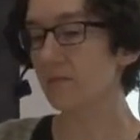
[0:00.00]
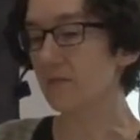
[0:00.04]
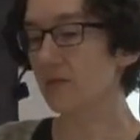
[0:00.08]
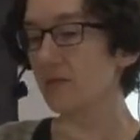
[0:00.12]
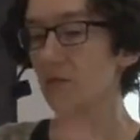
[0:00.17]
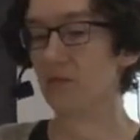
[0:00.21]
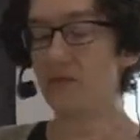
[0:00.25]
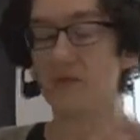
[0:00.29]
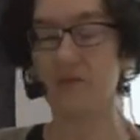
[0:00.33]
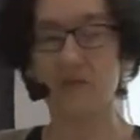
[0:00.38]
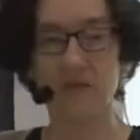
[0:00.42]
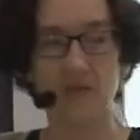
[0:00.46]

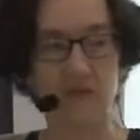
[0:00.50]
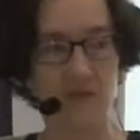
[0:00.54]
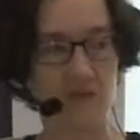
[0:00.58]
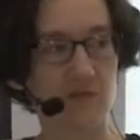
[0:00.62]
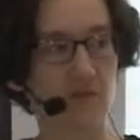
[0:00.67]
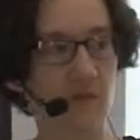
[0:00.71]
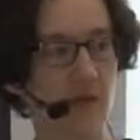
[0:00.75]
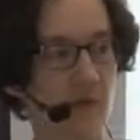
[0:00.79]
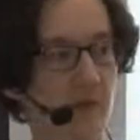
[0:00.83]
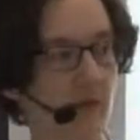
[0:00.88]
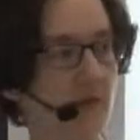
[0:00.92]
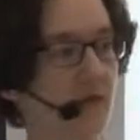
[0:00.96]
the things that
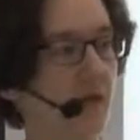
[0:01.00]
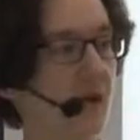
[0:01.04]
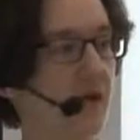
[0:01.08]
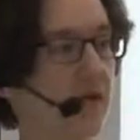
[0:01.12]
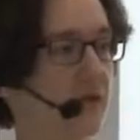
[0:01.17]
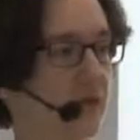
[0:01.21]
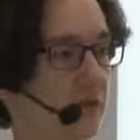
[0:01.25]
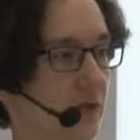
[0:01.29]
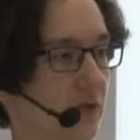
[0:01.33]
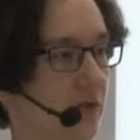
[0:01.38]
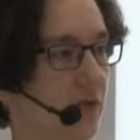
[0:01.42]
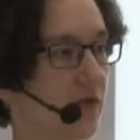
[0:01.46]
people write
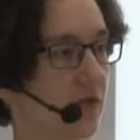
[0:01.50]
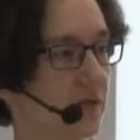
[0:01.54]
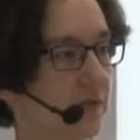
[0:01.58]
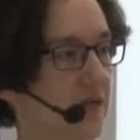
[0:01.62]
in social